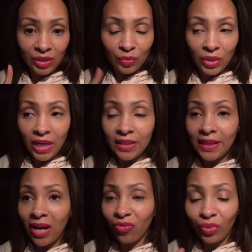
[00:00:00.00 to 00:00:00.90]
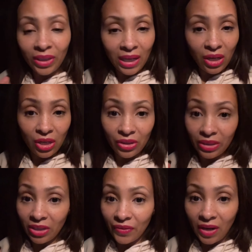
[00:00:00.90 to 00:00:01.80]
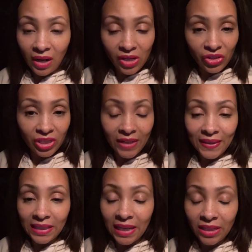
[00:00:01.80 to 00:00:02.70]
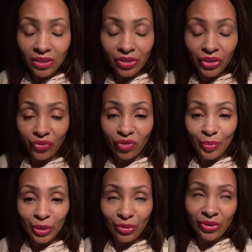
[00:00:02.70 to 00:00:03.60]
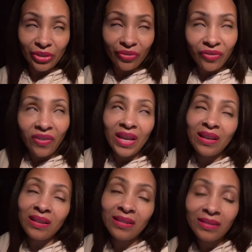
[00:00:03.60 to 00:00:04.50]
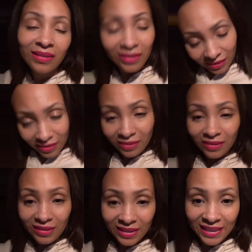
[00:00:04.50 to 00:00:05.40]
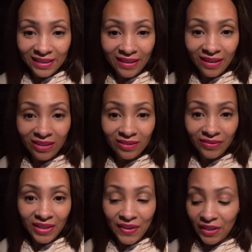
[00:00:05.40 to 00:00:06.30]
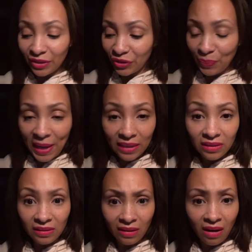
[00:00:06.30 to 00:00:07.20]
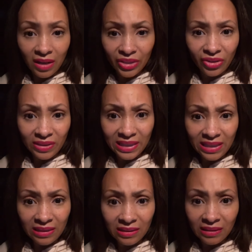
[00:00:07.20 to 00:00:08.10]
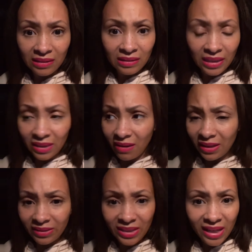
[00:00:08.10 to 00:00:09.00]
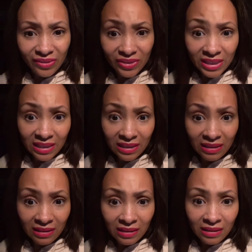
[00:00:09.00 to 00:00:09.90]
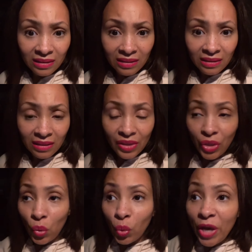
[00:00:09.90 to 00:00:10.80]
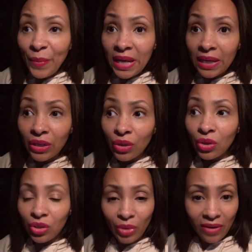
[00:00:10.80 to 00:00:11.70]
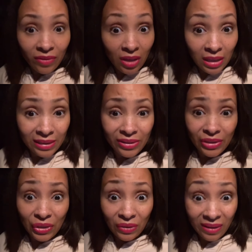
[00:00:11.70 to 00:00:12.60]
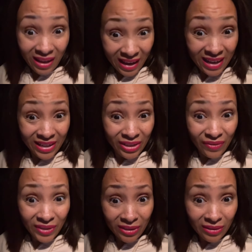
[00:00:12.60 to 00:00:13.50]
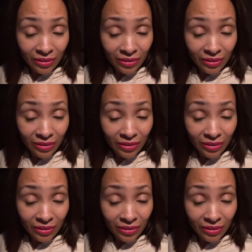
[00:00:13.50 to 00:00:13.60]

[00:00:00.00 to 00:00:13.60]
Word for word: Because have we not heard enough cautionary tales of women who just fell in love and then smacked the concrete and lost everything? the women who have lost their lives.